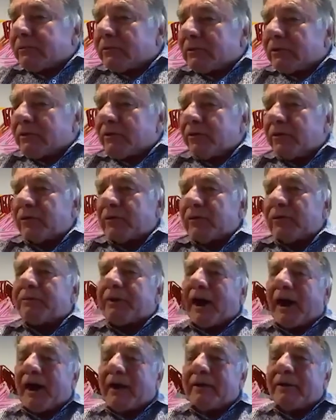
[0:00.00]
your
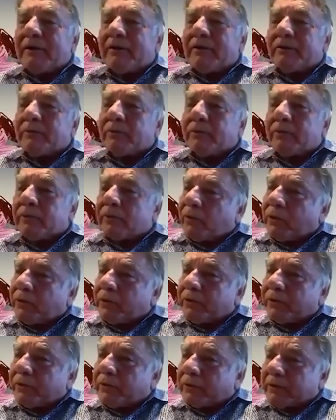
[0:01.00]
partner
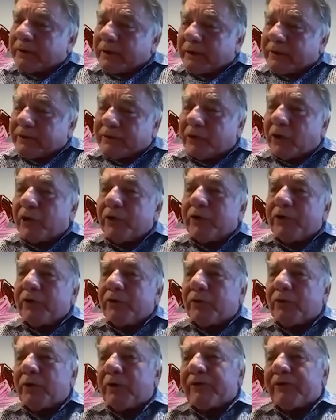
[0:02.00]
or donor
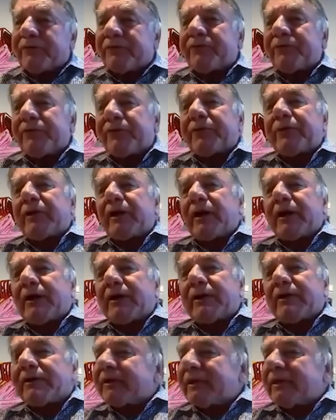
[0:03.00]
will have,
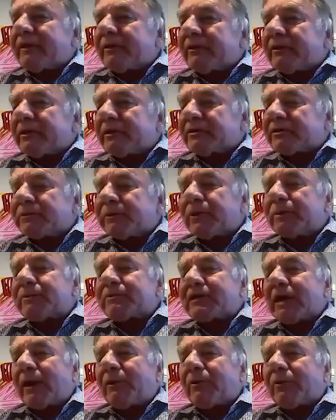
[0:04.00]
the sperm
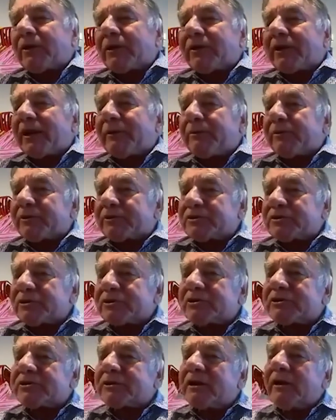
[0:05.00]
sample that they
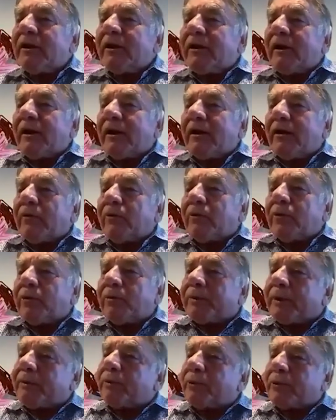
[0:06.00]
produce will
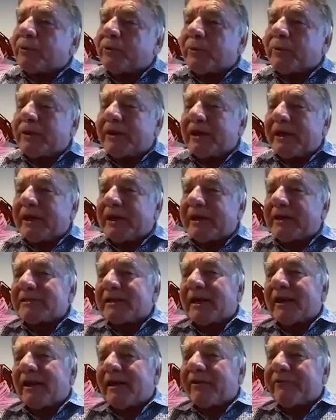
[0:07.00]
be put with the eggs
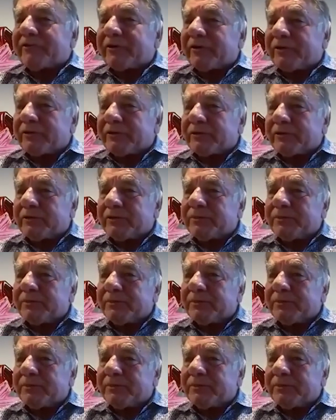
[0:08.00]
that afternoon.